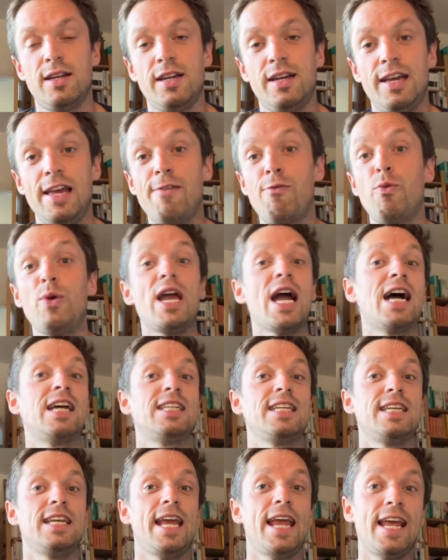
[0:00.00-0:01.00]
If we add
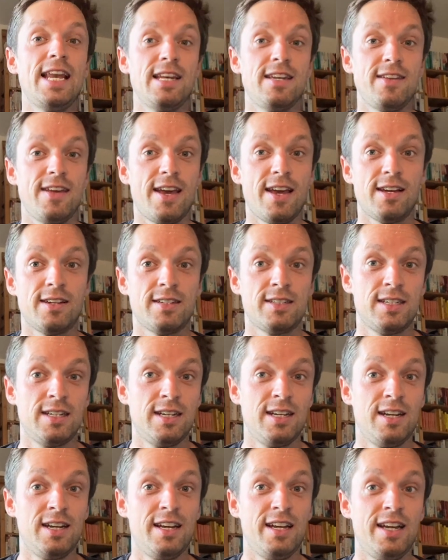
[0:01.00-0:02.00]
in India,
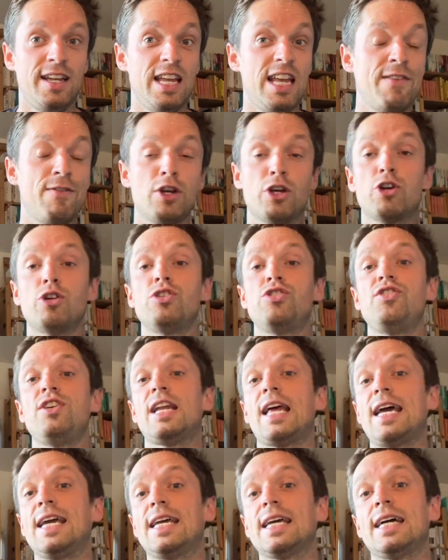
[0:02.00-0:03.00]
even a country
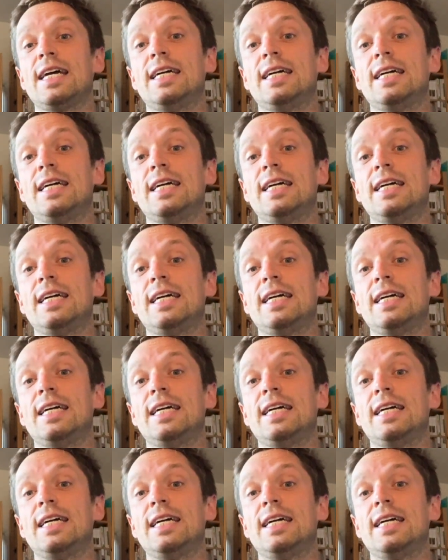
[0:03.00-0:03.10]
like